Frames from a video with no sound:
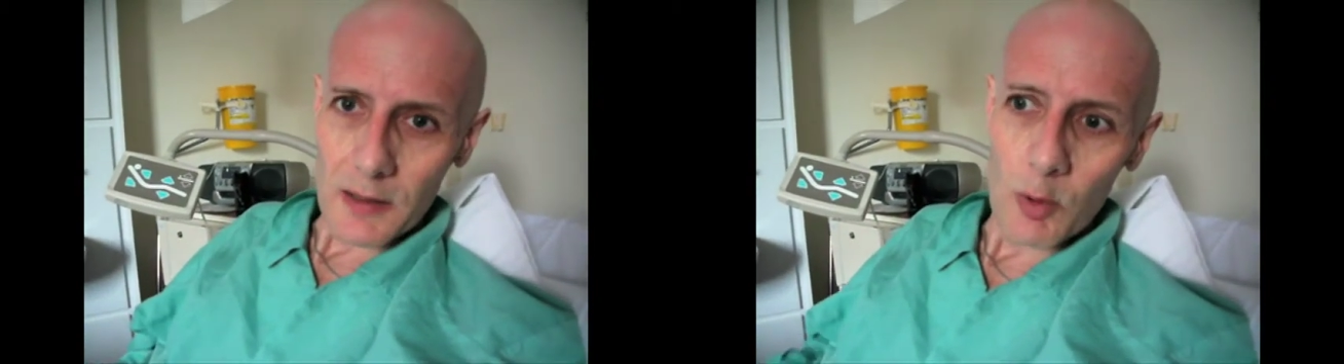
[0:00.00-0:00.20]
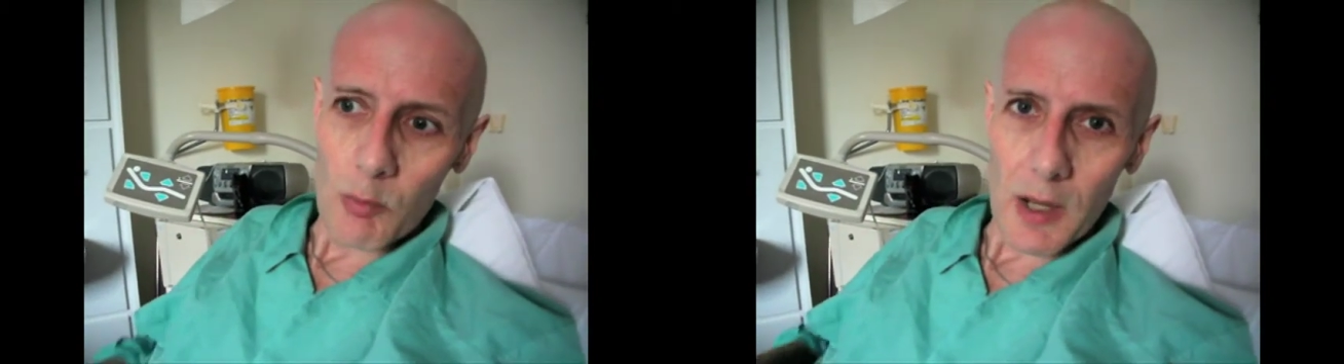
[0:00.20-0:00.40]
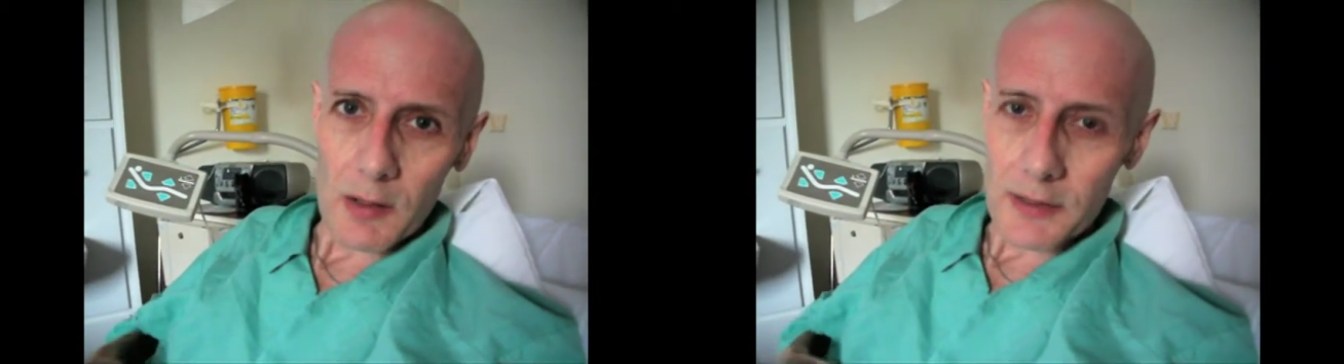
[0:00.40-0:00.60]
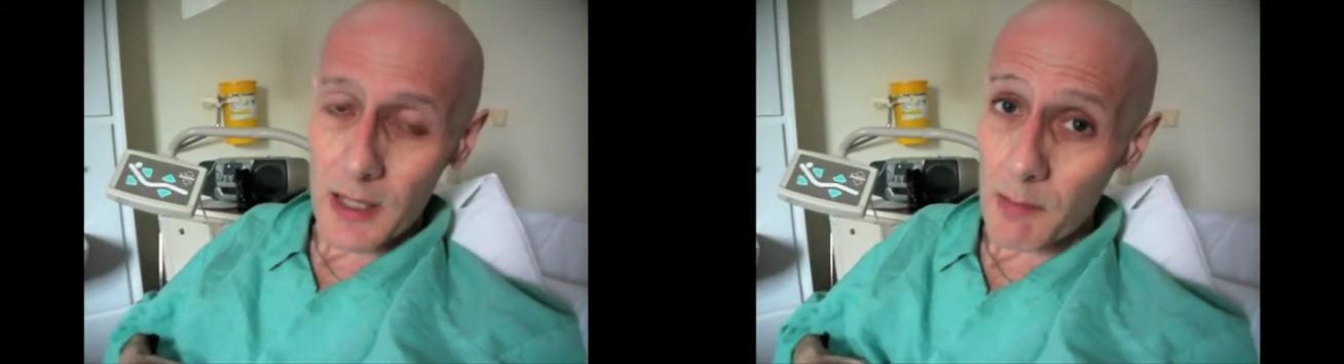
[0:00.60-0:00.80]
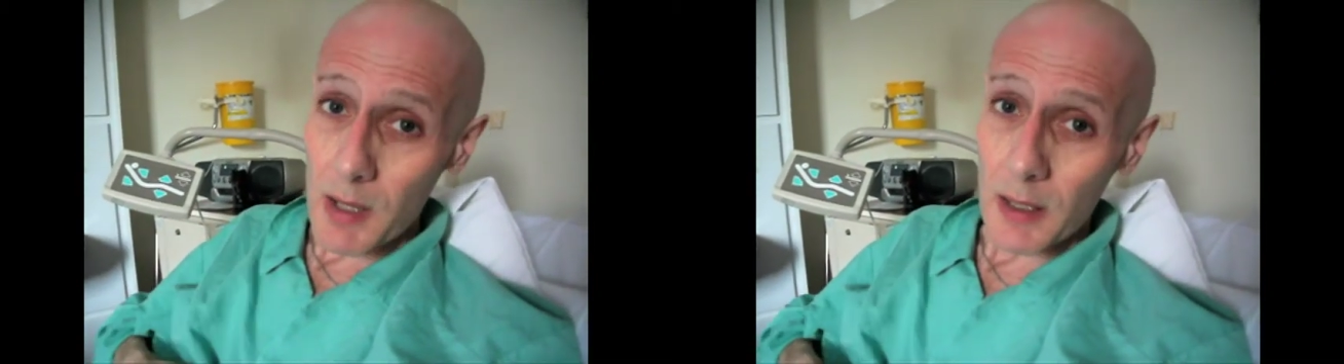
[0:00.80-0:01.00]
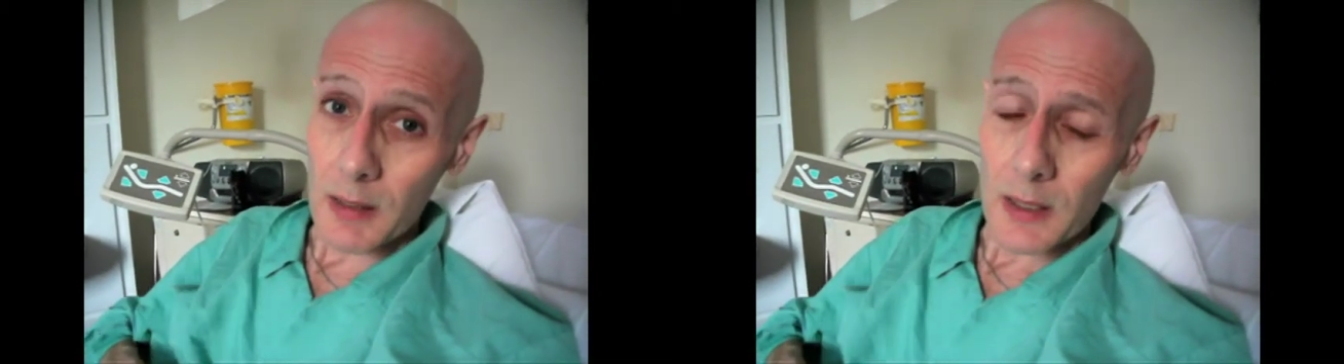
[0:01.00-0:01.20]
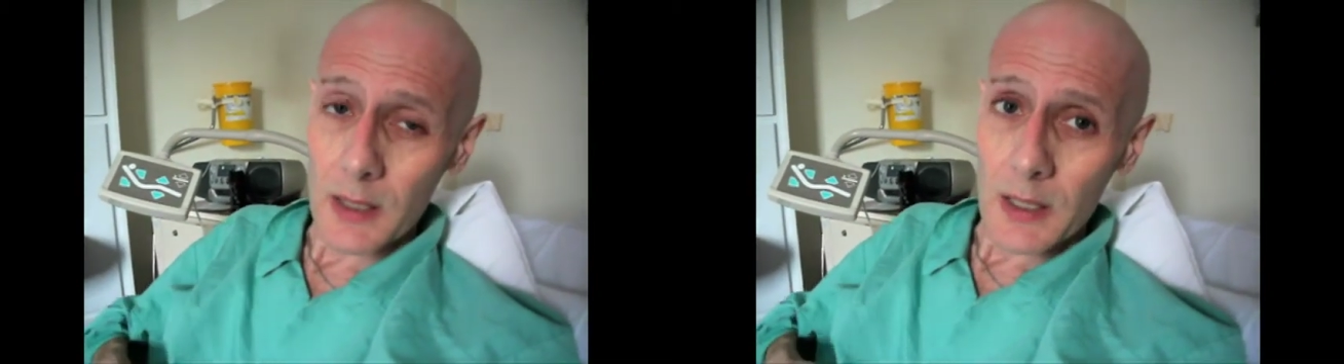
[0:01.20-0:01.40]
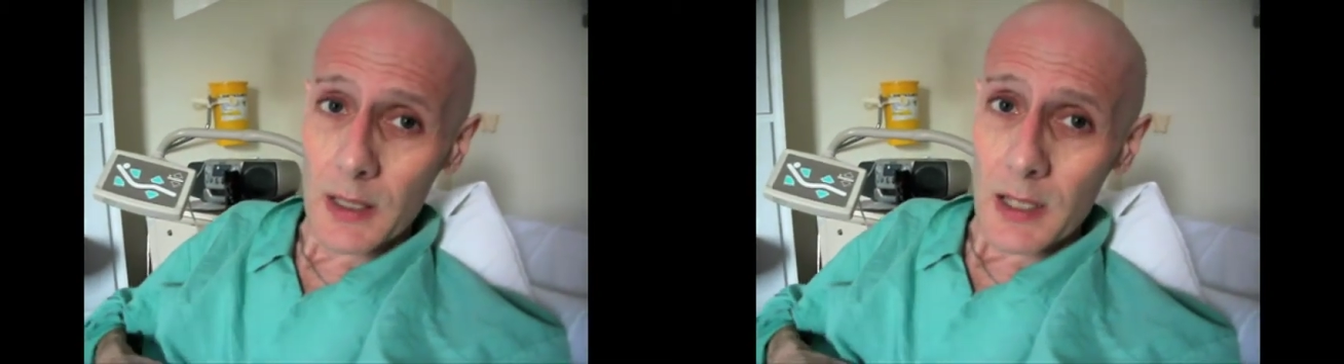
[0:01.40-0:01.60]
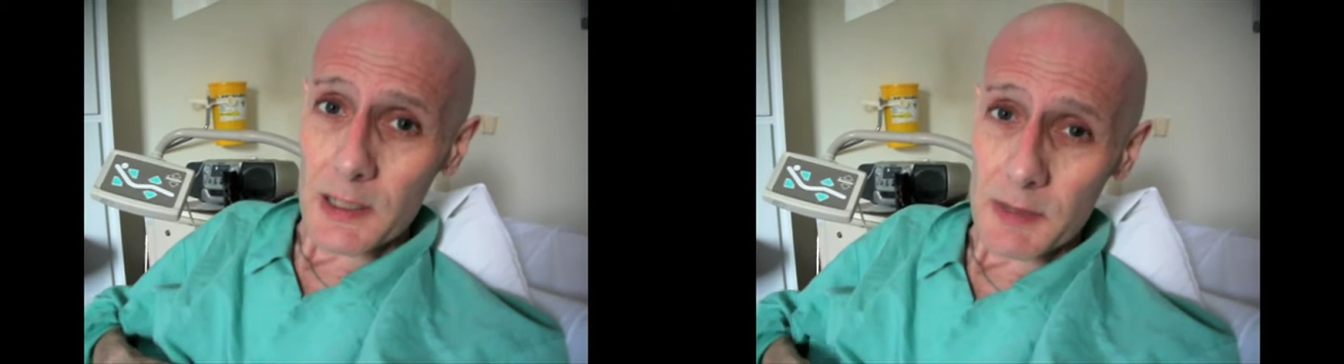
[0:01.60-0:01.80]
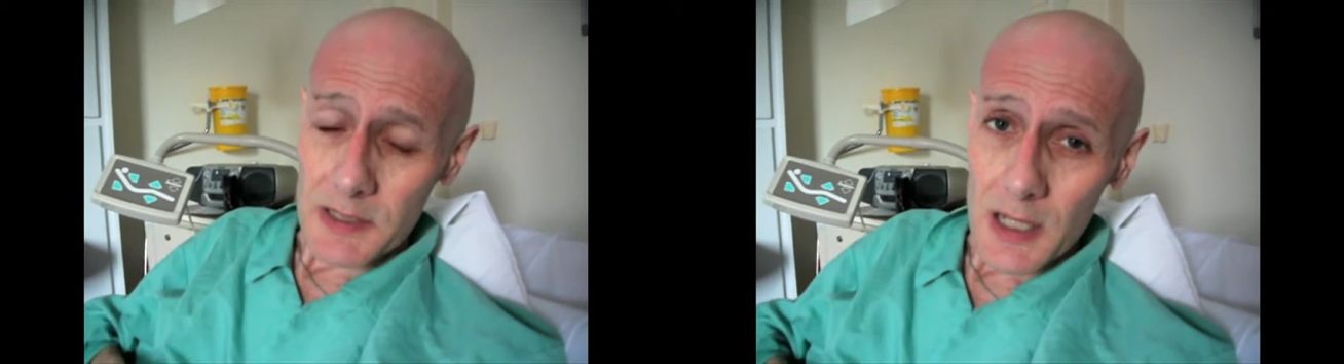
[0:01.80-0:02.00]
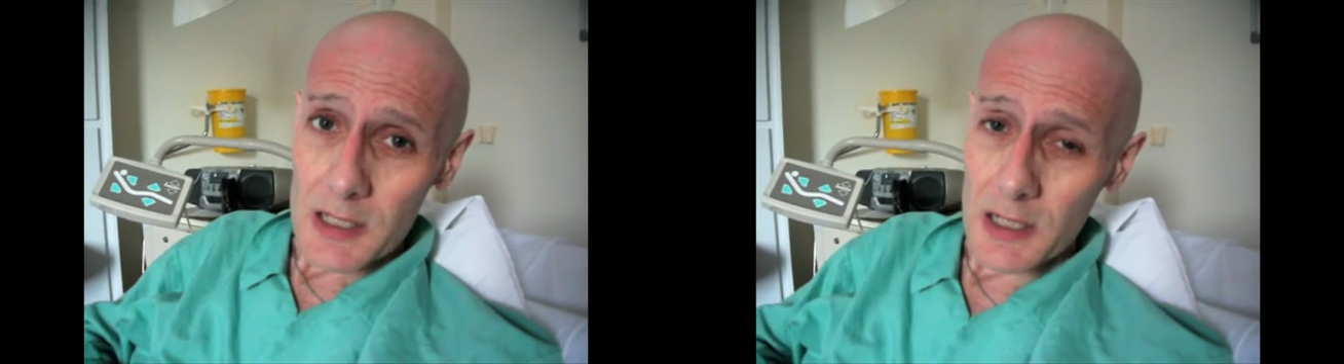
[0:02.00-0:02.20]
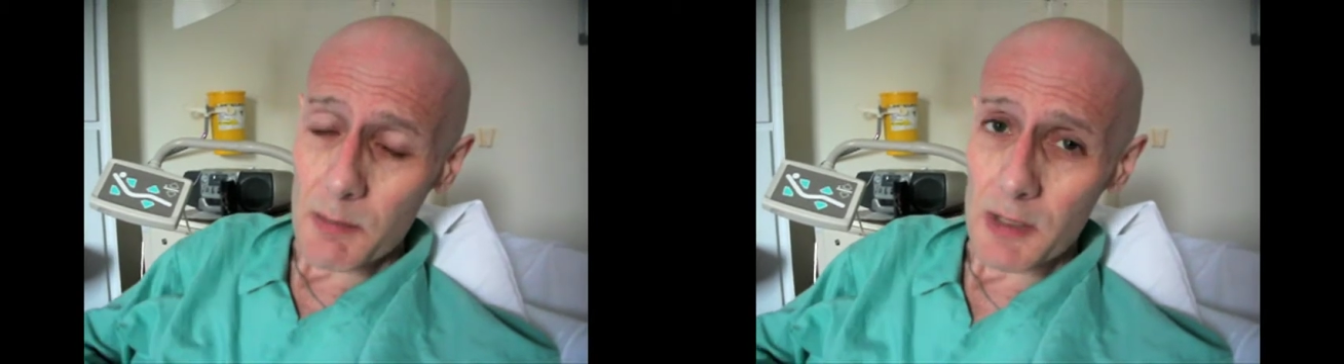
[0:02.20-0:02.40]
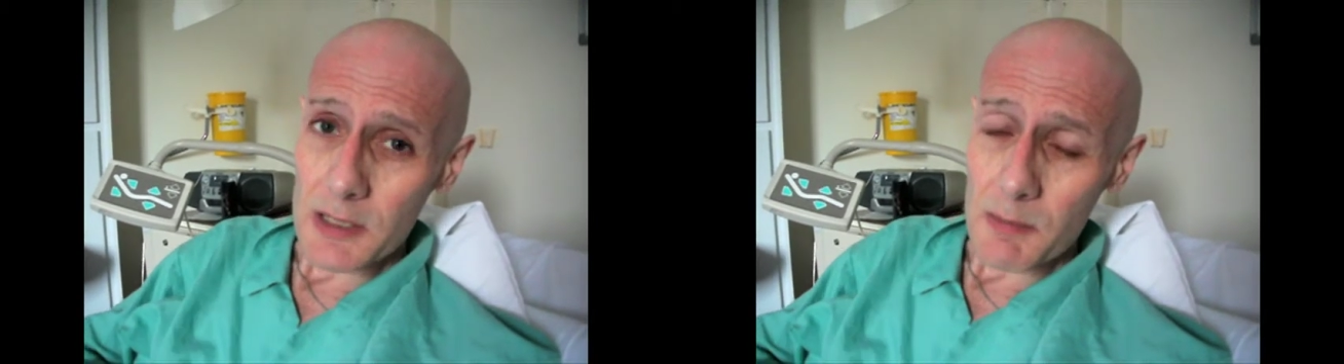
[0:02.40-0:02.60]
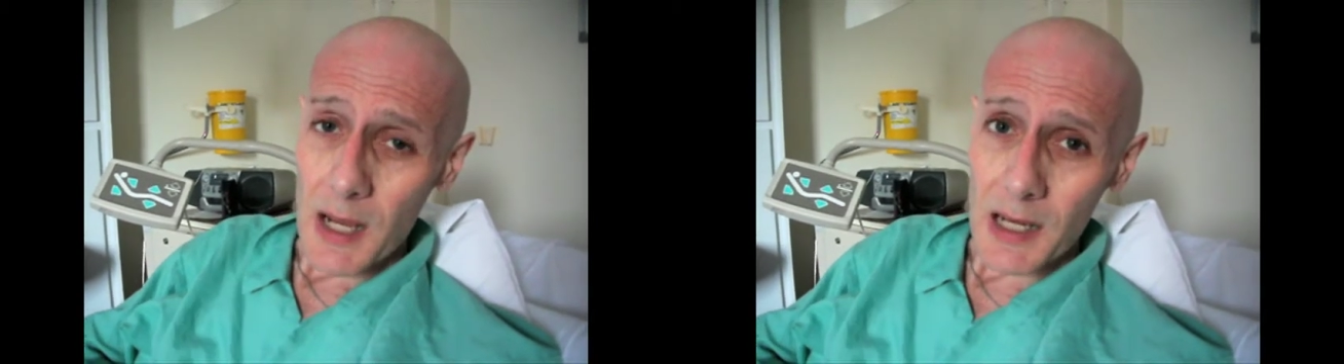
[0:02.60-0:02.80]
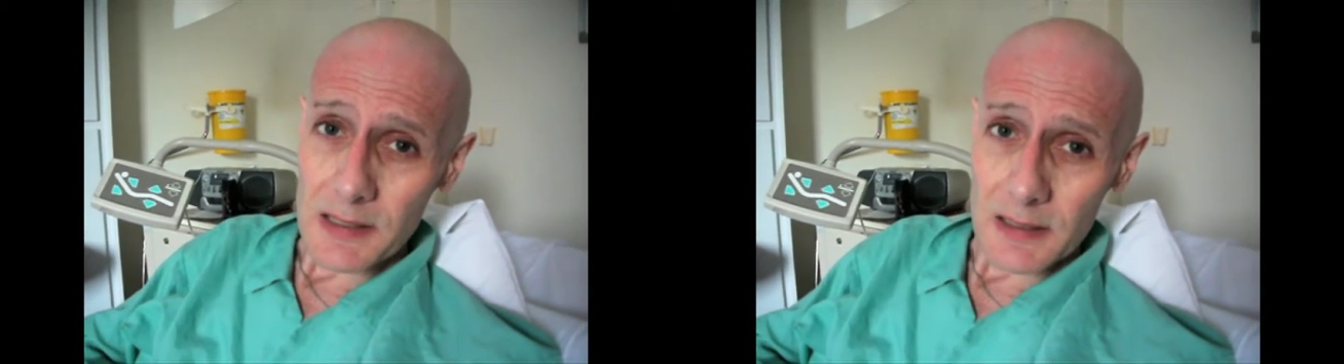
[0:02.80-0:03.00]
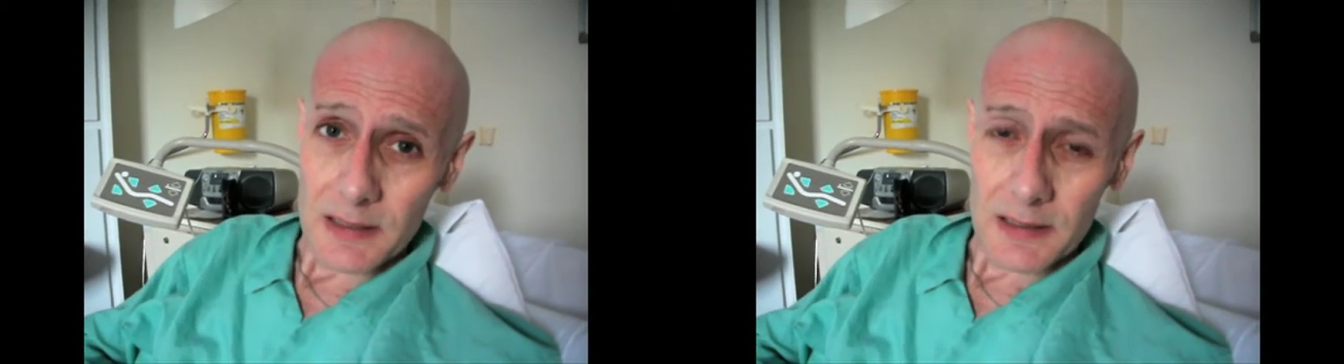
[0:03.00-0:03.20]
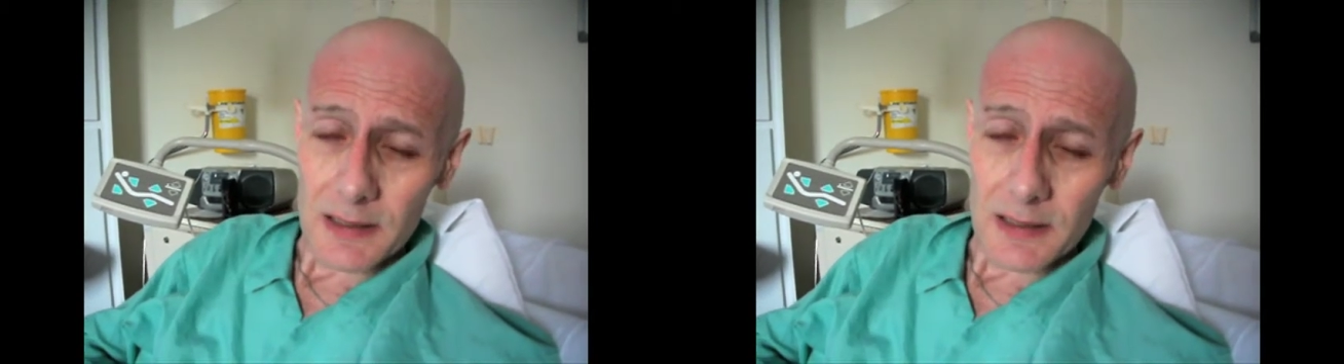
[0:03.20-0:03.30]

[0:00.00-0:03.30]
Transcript: or Michael de la Belle is my stage name because I'm an actor,